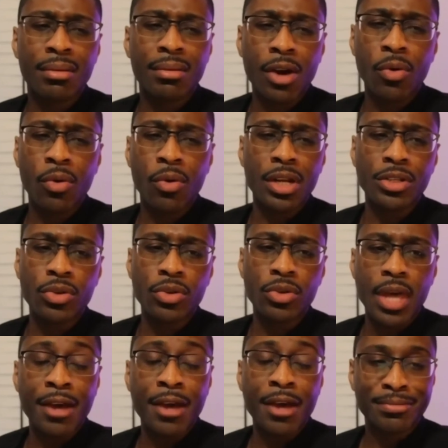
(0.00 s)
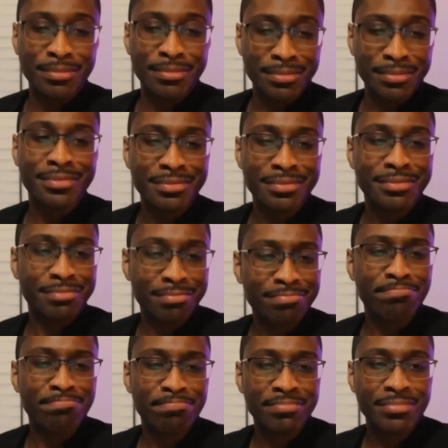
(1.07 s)
don't want to do that.
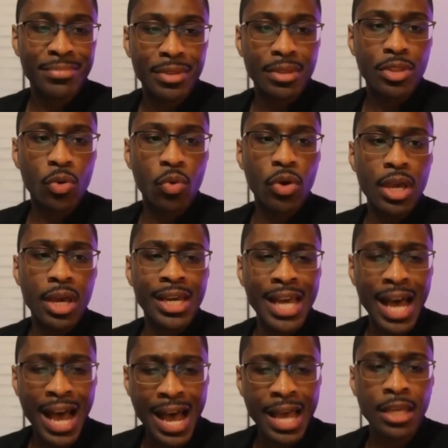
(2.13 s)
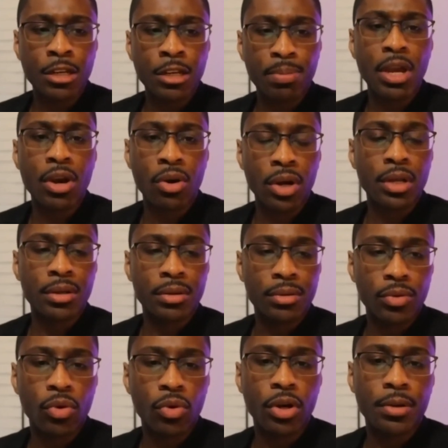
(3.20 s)
The way a kind parent
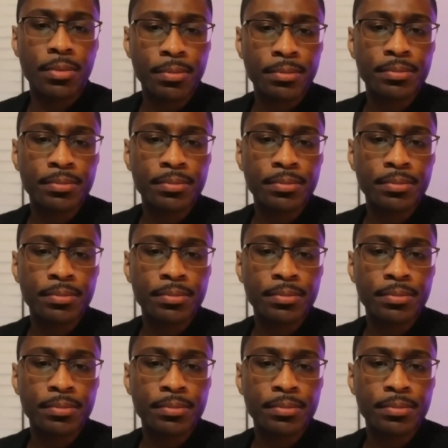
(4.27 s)
would.